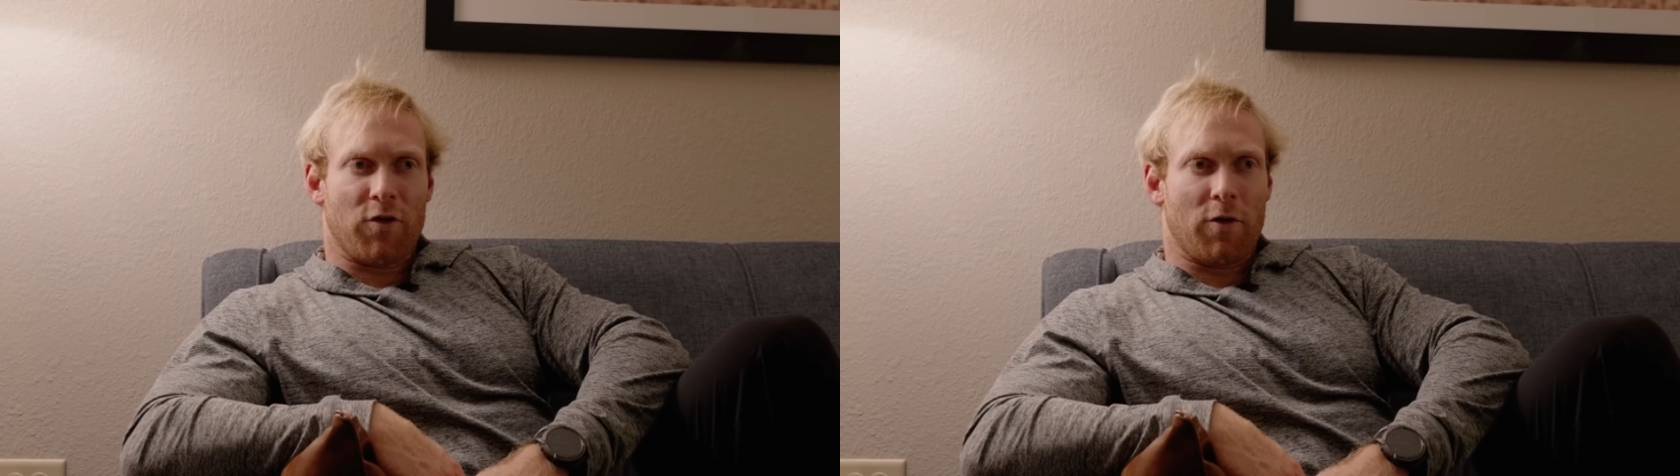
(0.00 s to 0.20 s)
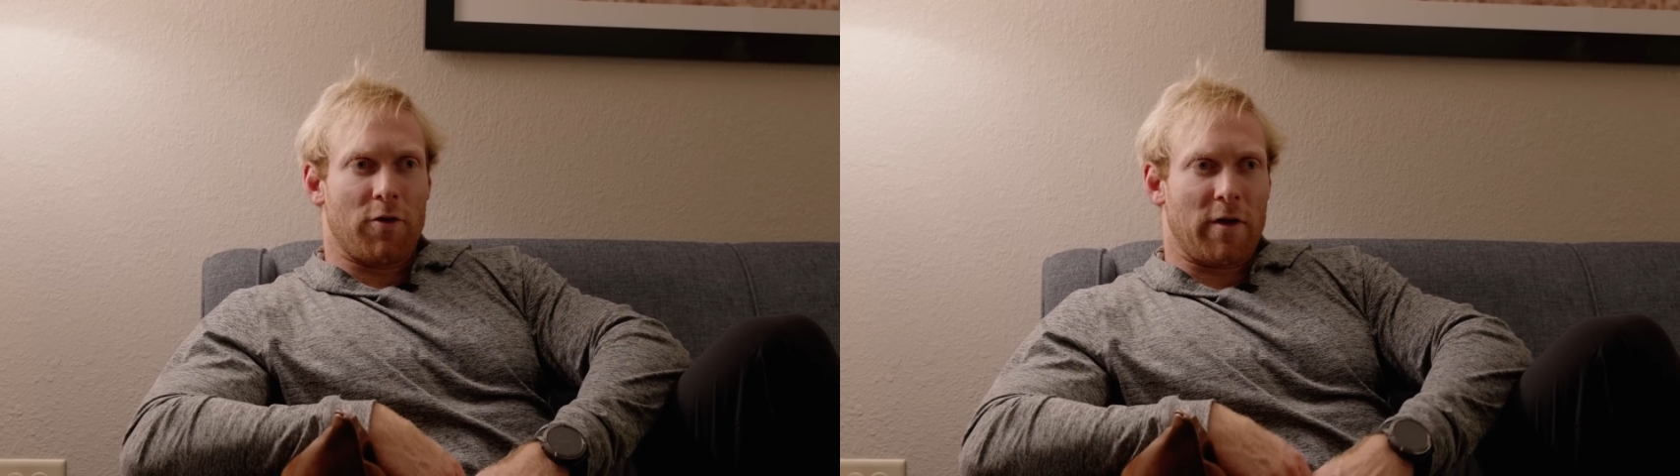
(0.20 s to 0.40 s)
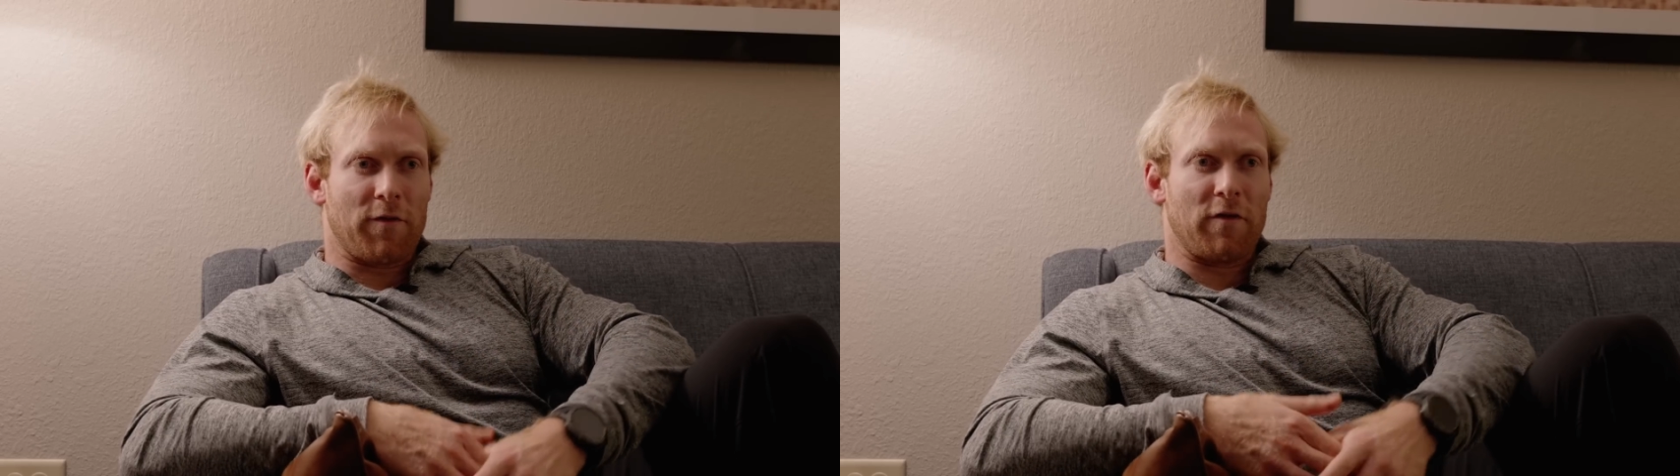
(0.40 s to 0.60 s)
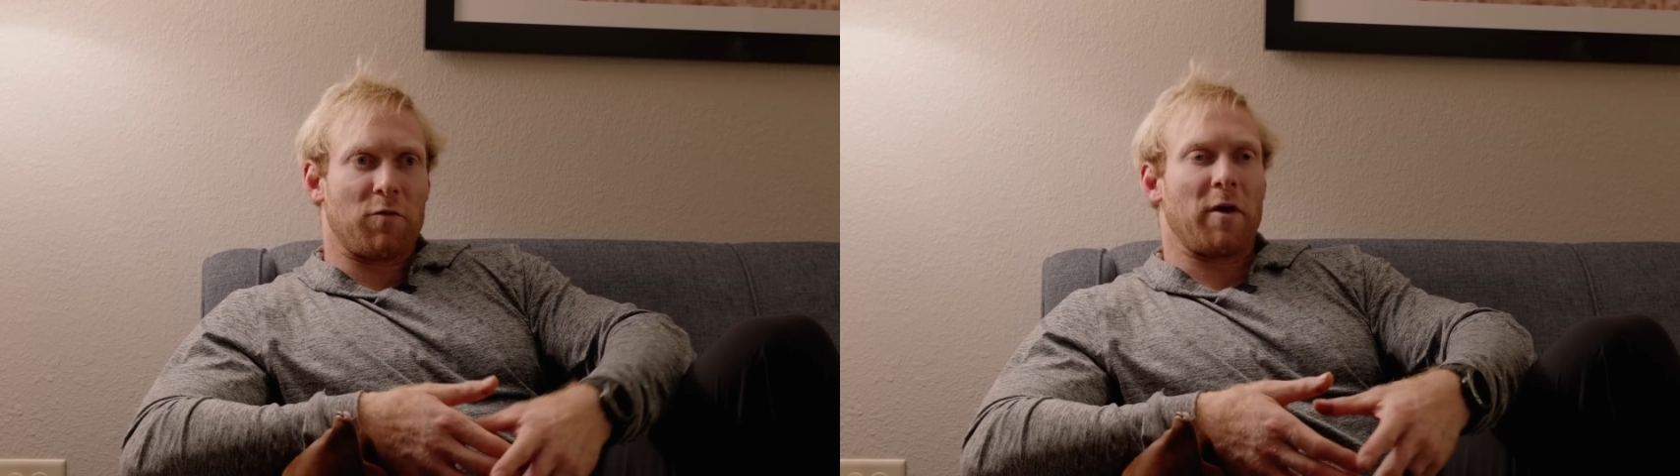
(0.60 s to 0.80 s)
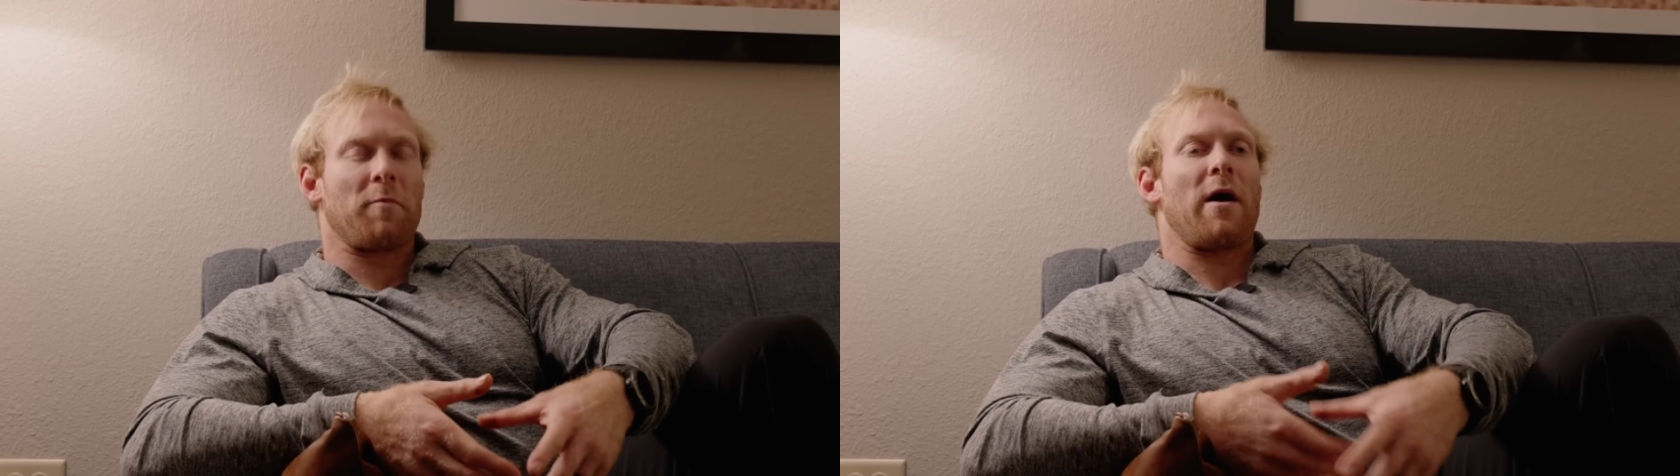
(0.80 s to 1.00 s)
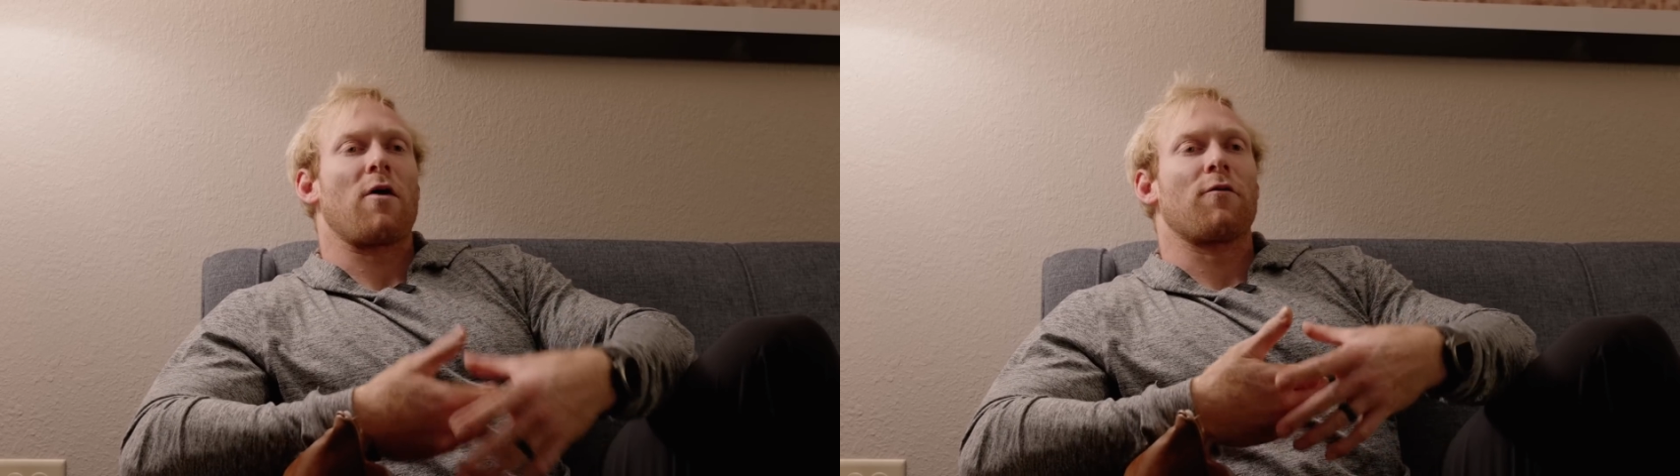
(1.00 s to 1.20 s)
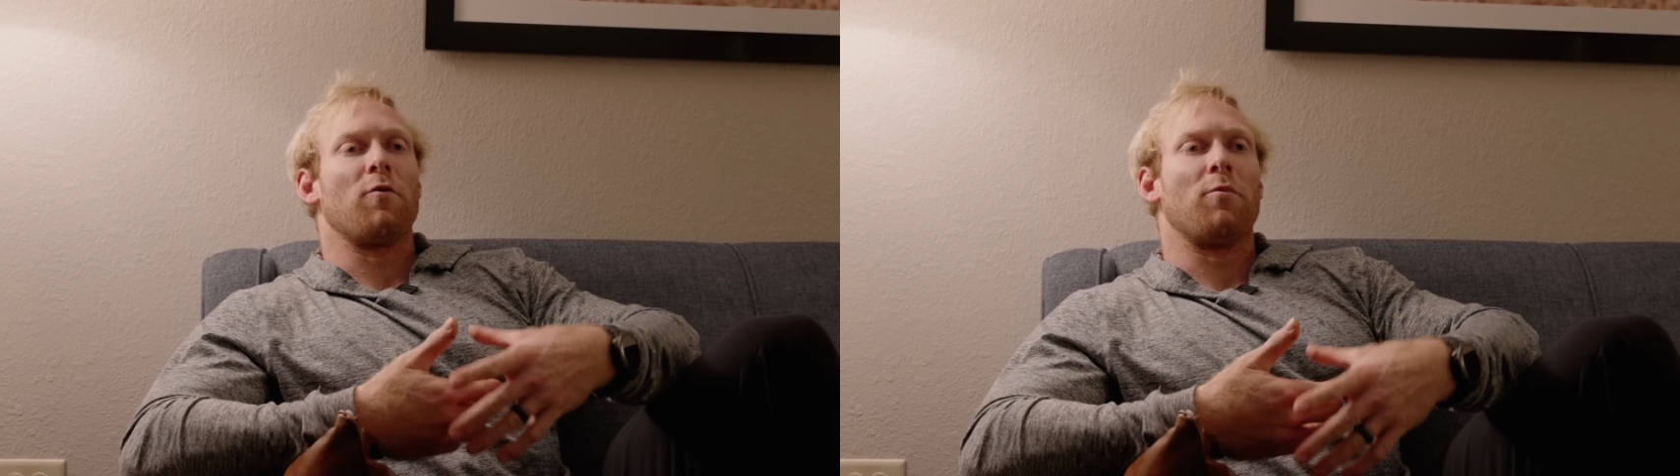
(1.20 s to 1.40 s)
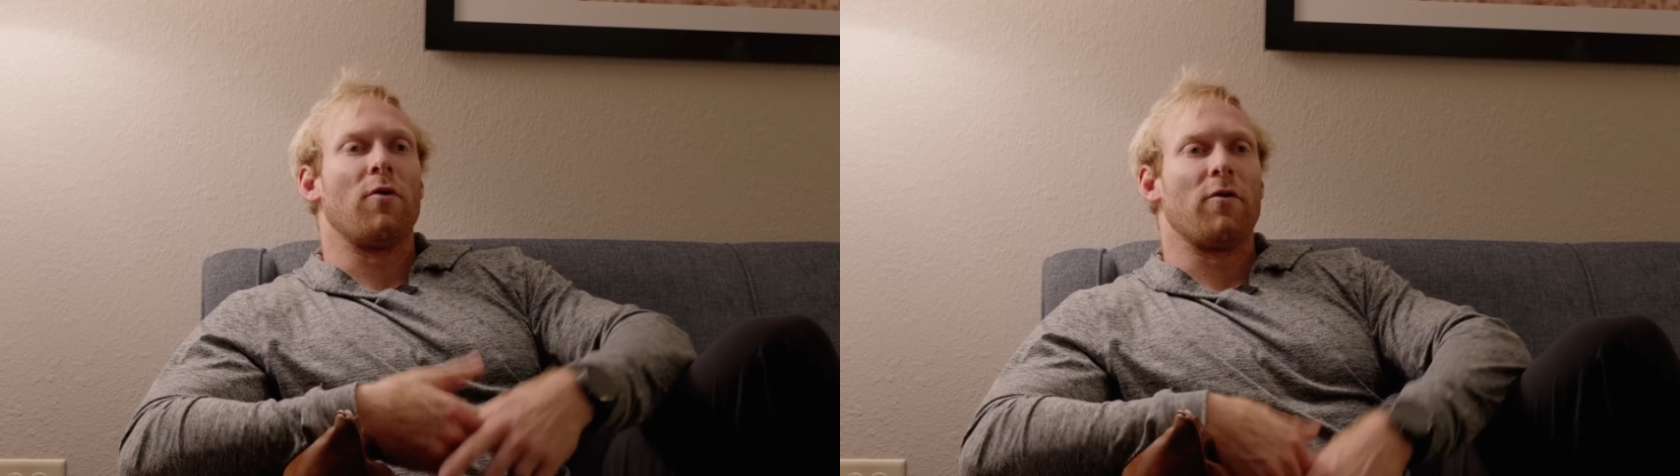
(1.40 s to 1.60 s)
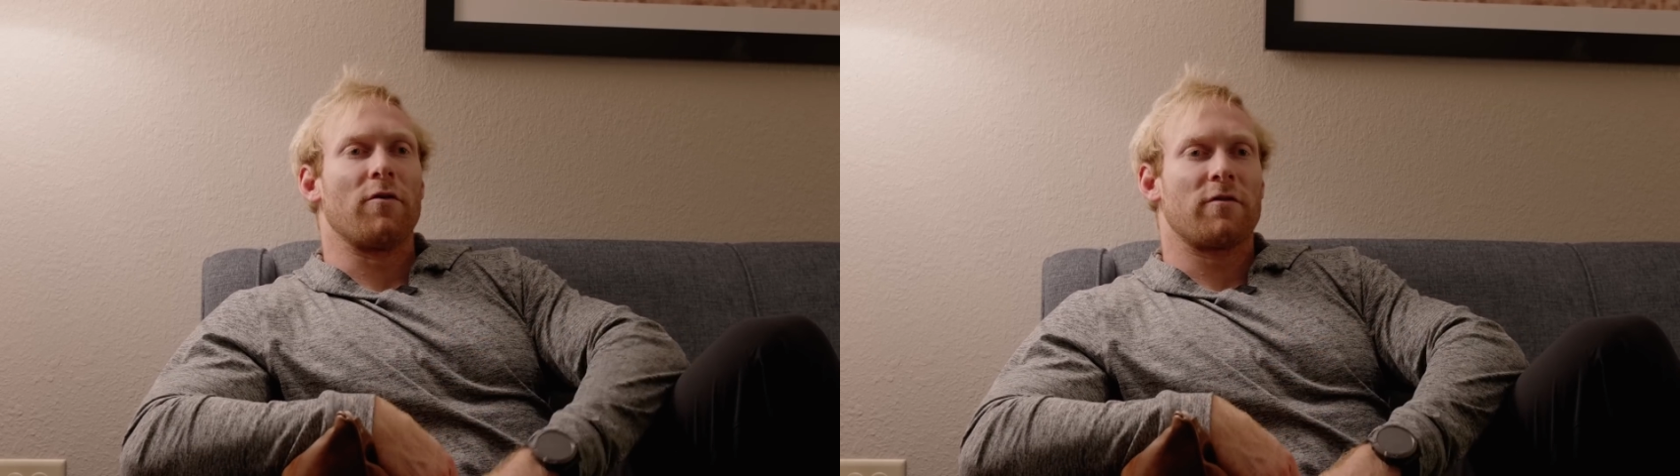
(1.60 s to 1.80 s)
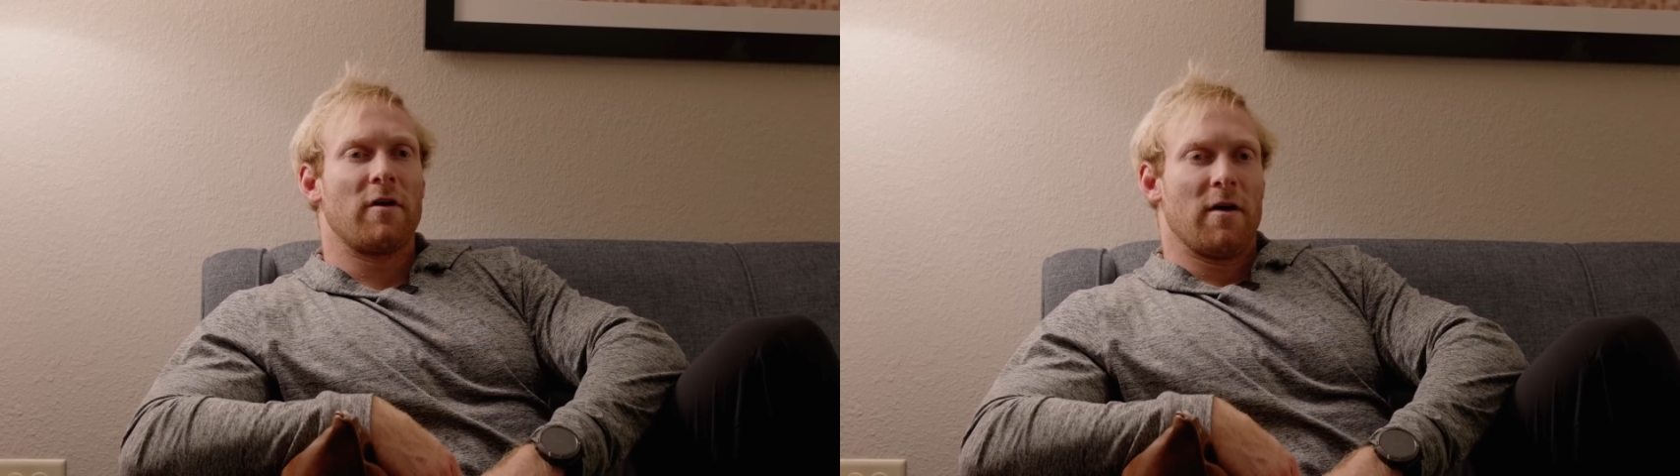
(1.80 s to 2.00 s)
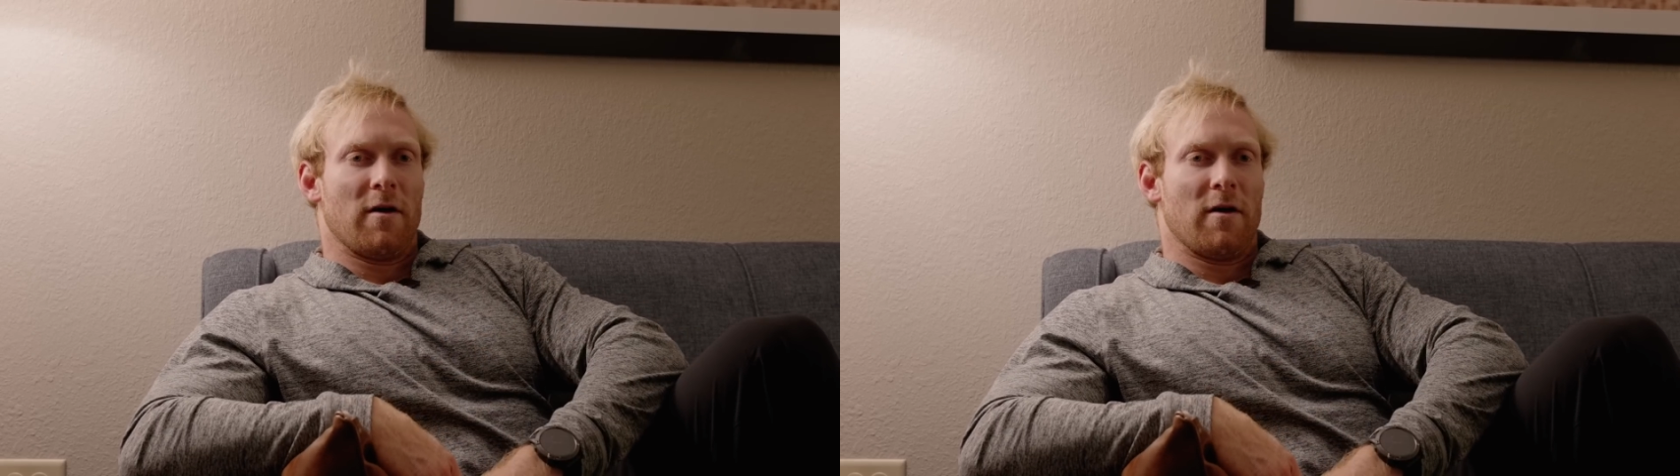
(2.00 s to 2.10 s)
So you get these big powerful pulls,